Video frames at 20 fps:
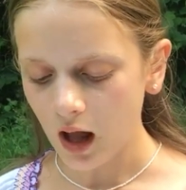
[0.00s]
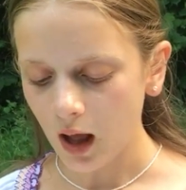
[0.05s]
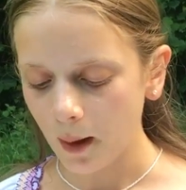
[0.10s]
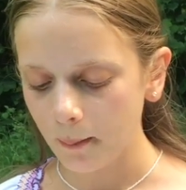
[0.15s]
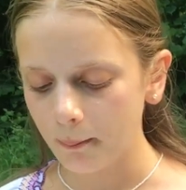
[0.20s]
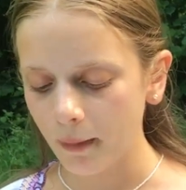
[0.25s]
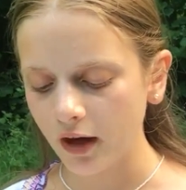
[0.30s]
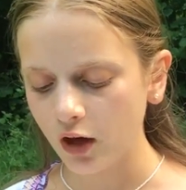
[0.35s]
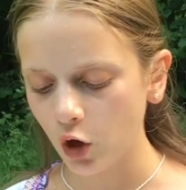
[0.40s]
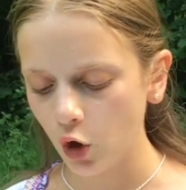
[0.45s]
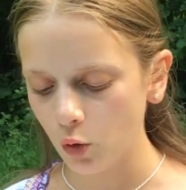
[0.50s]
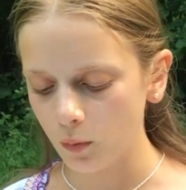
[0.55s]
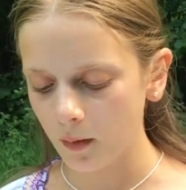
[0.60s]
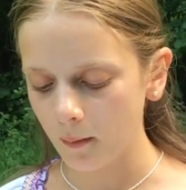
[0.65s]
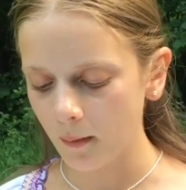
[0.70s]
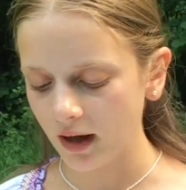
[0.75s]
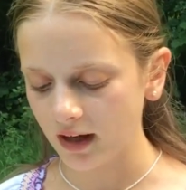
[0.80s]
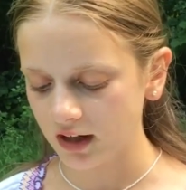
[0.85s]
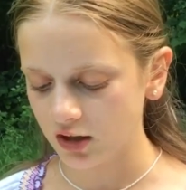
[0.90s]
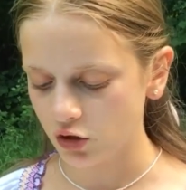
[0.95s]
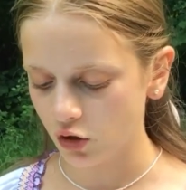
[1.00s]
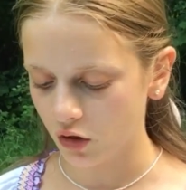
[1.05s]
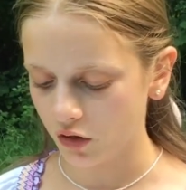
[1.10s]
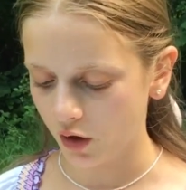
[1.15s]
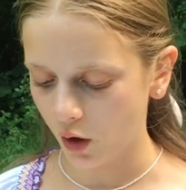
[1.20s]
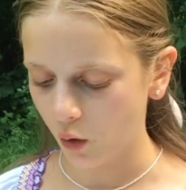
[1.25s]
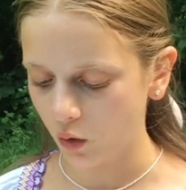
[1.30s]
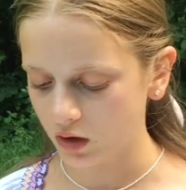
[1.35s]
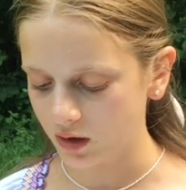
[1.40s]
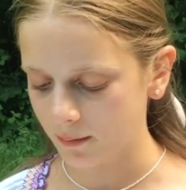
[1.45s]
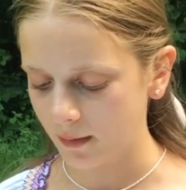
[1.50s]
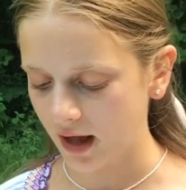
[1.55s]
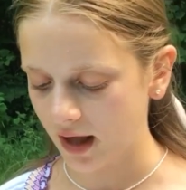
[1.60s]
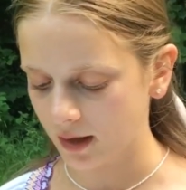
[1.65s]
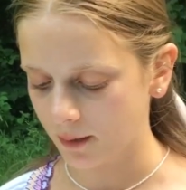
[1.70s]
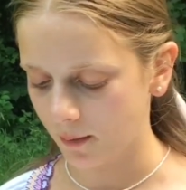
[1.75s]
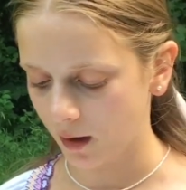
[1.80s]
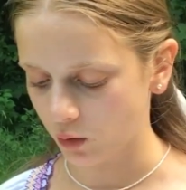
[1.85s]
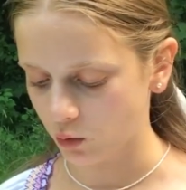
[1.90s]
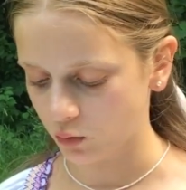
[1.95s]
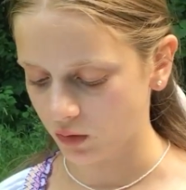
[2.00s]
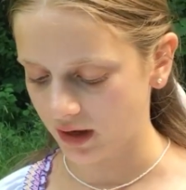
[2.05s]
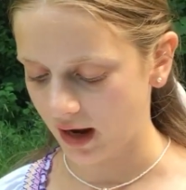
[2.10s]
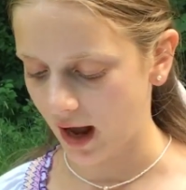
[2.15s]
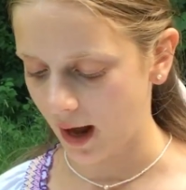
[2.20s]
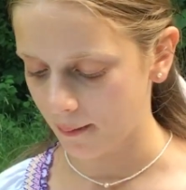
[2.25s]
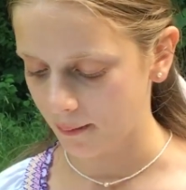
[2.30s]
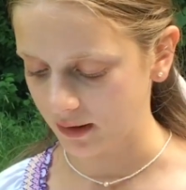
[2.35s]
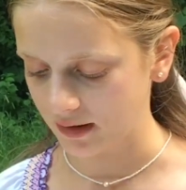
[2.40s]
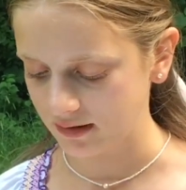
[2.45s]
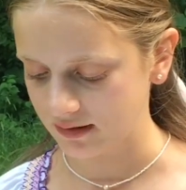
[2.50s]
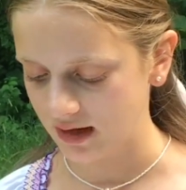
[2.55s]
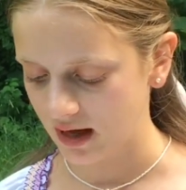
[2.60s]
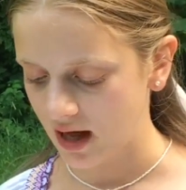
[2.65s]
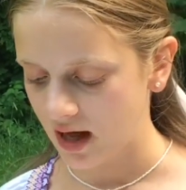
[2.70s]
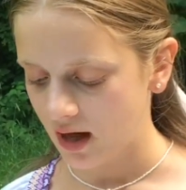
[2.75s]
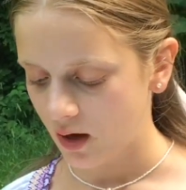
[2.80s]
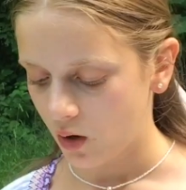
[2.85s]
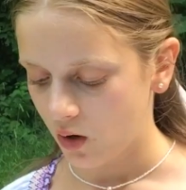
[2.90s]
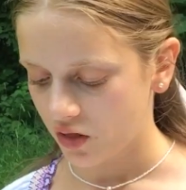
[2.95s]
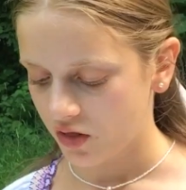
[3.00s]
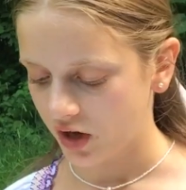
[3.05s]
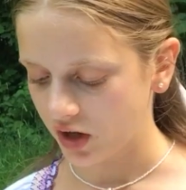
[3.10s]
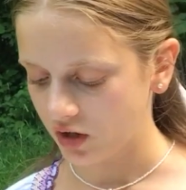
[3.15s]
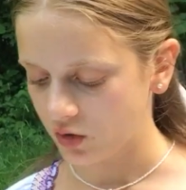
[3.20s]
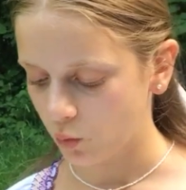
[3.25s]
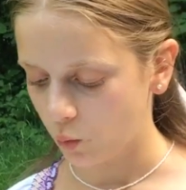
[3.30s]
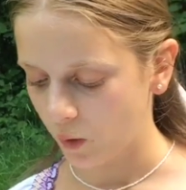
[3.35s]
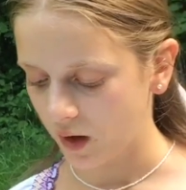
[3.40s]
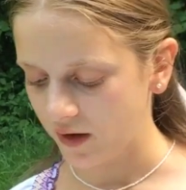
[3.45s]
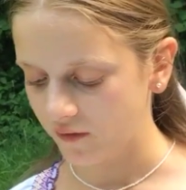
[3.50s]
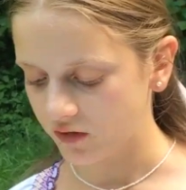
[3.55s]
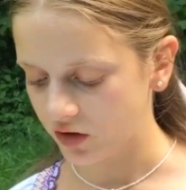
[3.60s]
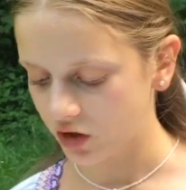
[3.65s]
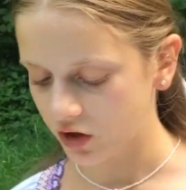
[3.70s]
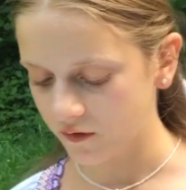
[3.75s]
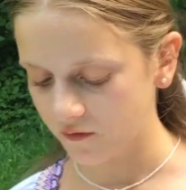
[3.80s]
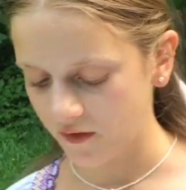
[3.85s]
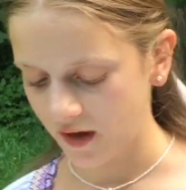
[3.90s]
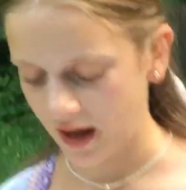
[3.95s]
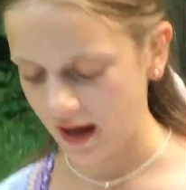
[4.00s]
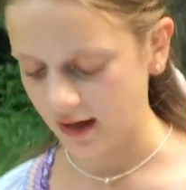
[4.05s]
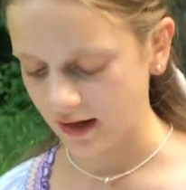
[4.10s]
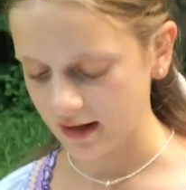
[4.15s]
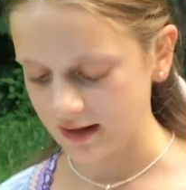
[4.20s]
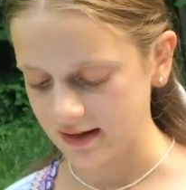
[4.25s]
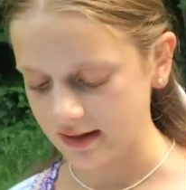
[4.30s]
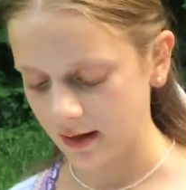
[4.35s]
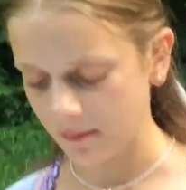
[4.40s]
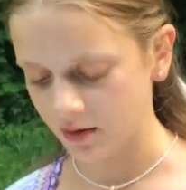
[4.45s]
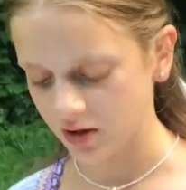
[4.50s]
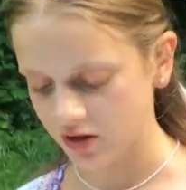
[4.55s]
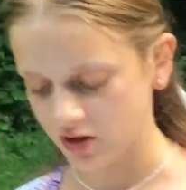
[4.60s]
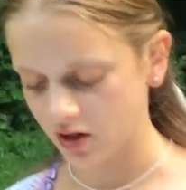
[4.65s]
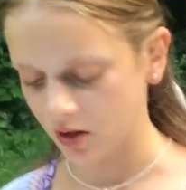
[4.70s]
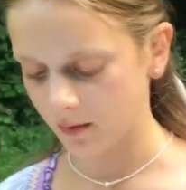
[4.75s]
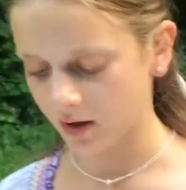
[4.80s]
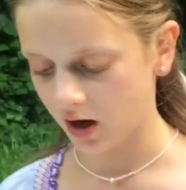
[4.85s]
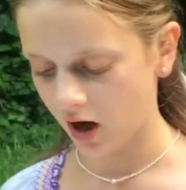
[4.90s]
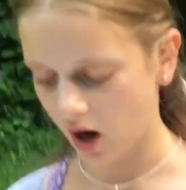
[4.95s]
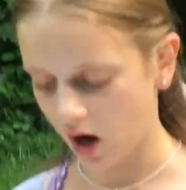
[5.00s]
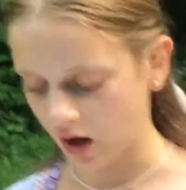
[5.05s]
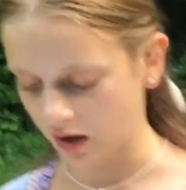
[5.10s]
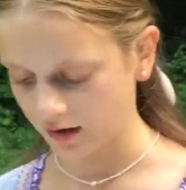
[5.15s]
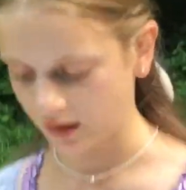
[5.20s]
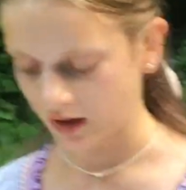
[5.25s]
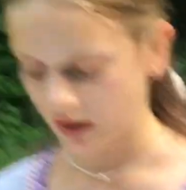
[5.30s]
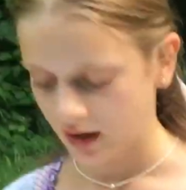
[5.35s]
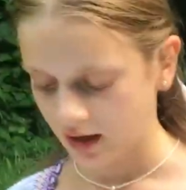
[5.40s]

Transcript: Back home, Imani told the holy man about what happened, then waved her fan and summoned Sabarhan.